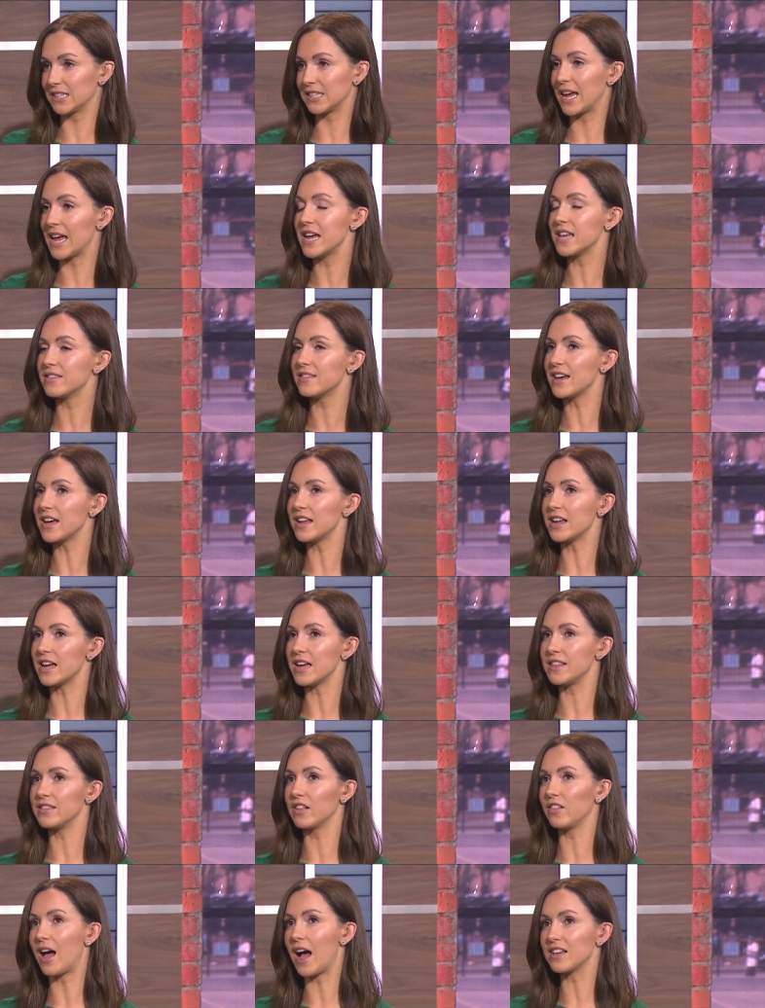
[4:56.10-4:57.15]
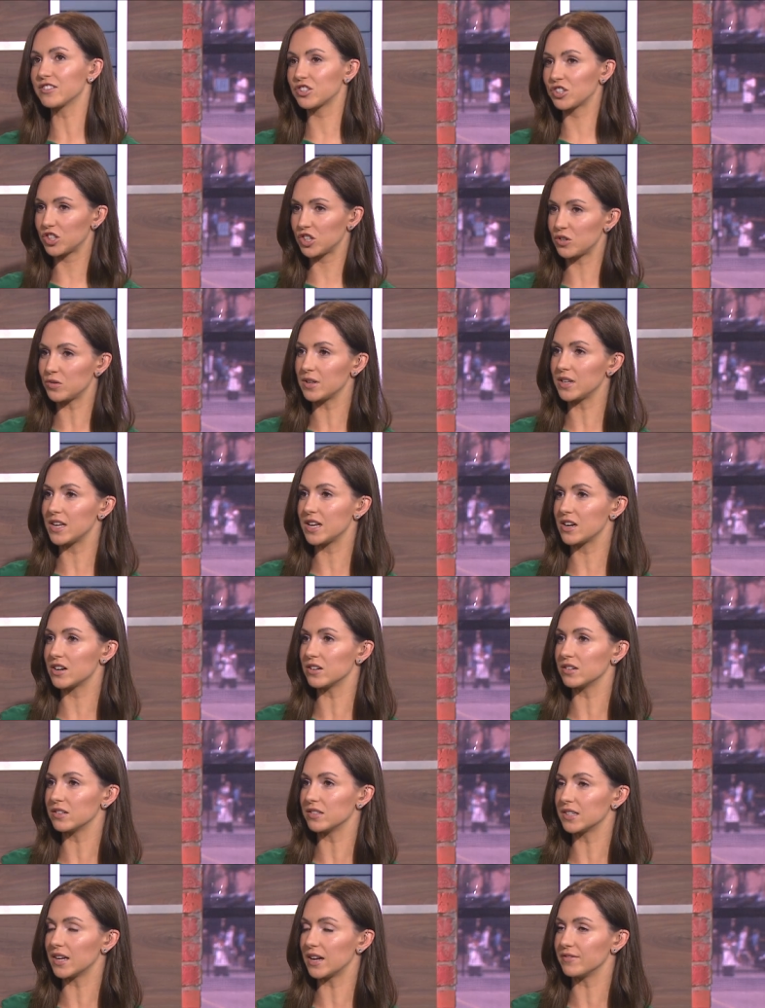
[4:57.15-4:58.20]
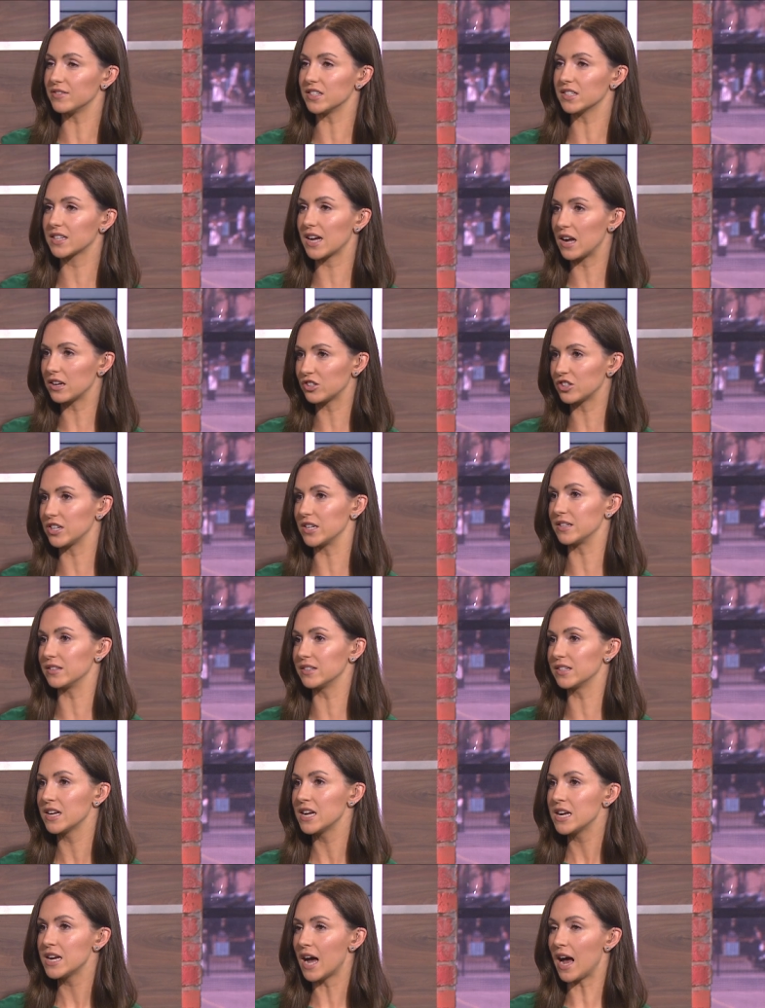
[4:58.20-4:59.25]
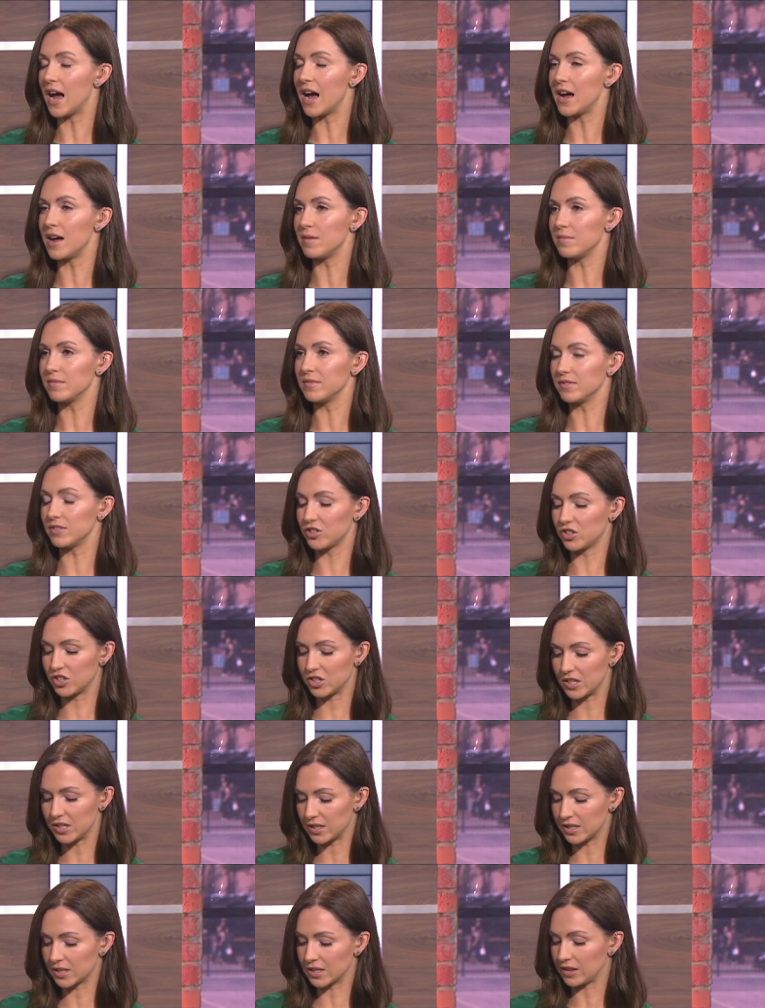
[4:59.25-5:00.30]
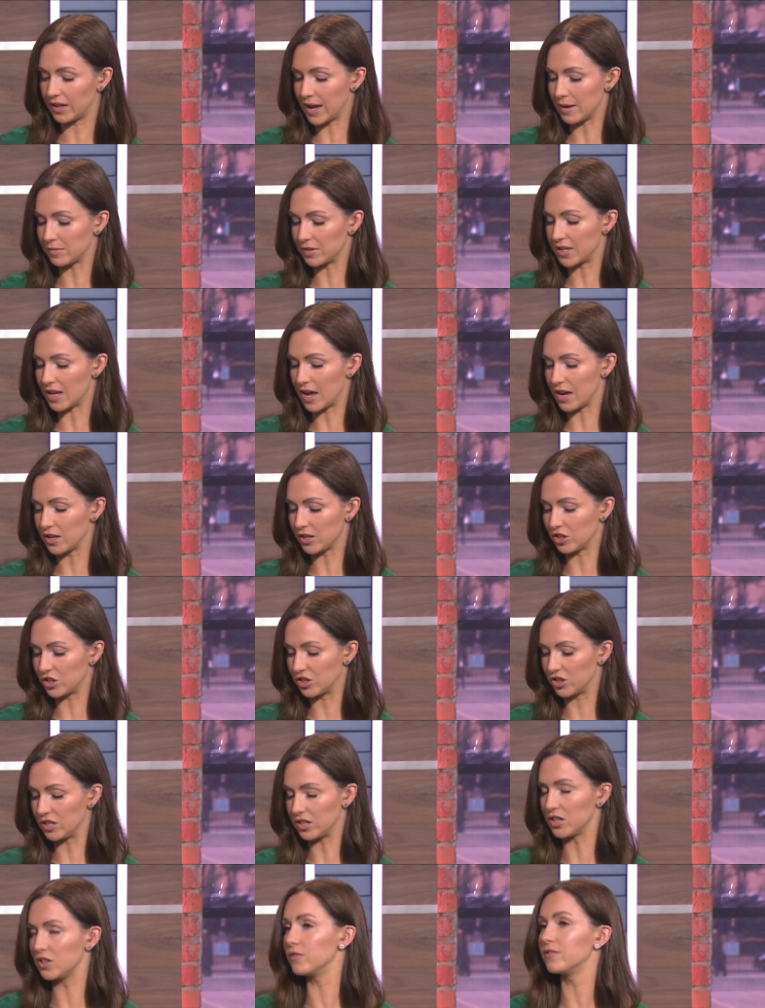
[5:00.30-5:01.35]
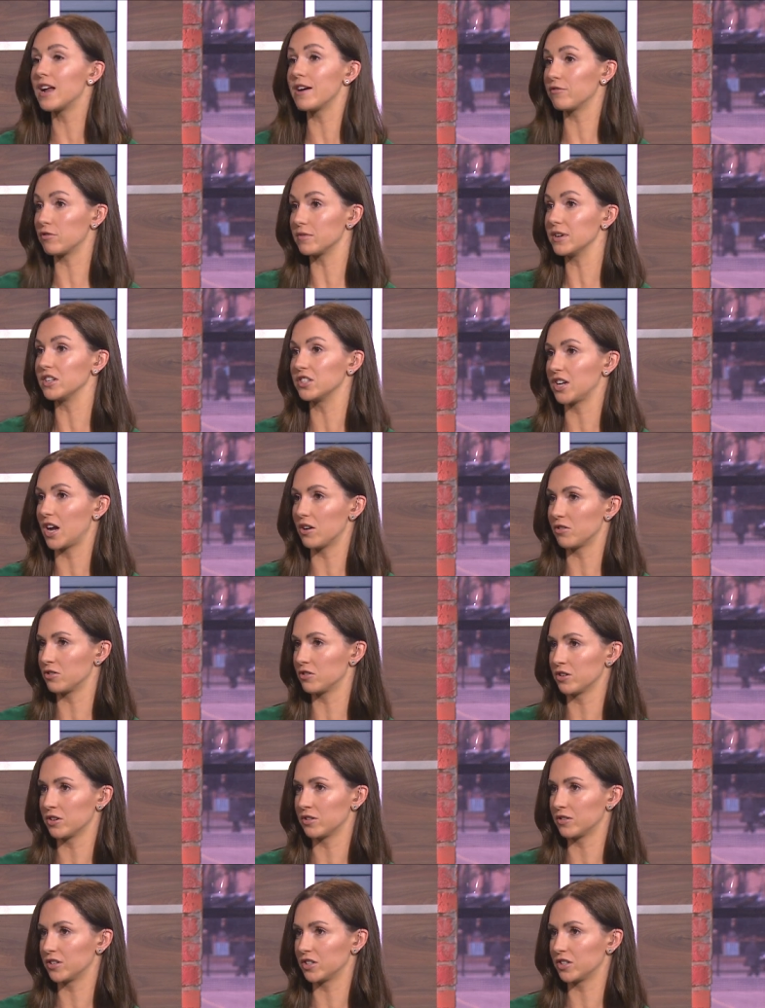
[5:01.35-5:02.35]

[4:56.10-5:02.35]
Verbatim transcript: saying that in the last two years of discussions, um, she claims that she, you've never reached out to her